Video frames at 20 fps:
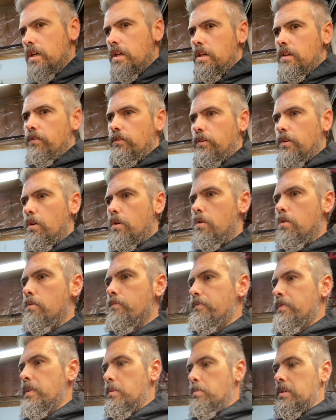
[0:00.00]
So
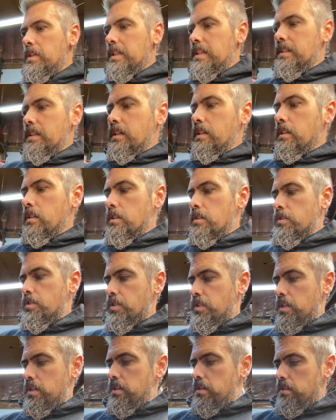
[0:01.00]
I'm gonna let the clear
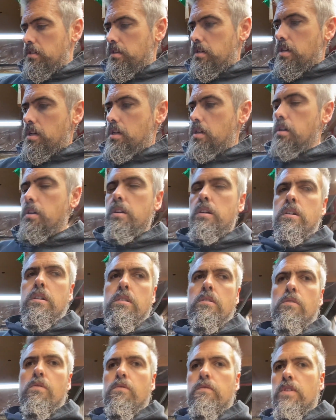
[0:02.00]
sit
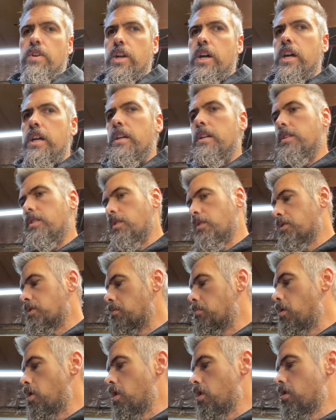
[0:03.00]
overnight till
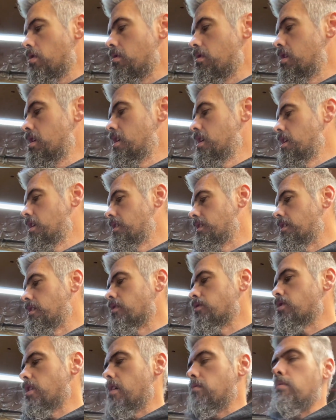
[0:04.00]
tomorrow. Then I'll
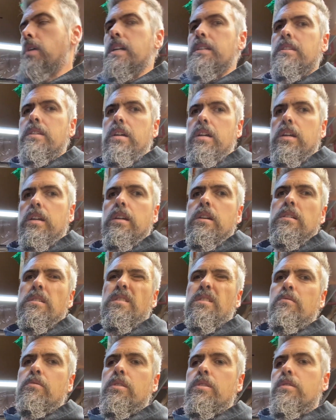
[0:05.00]
try wet sanding it and
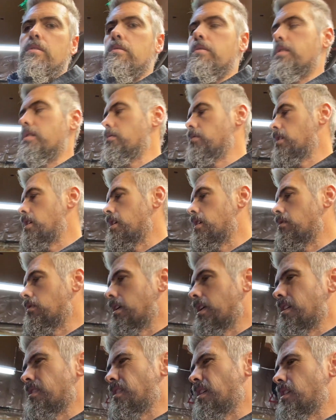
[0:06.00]
see what it turns out like.
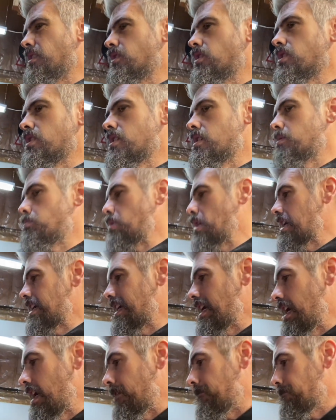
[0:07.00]
Like I said, it's just a spray
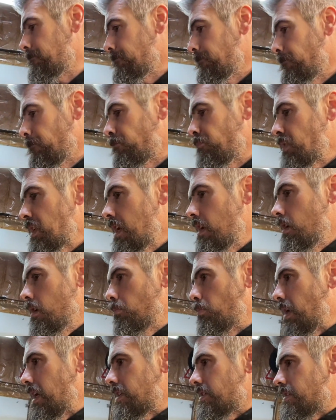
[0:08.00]
can,
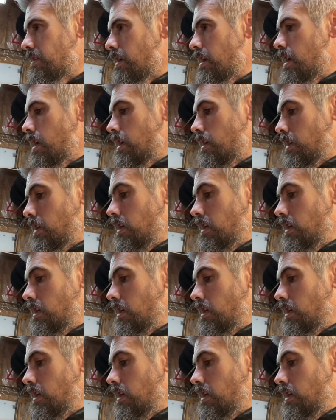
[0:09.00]
but uh,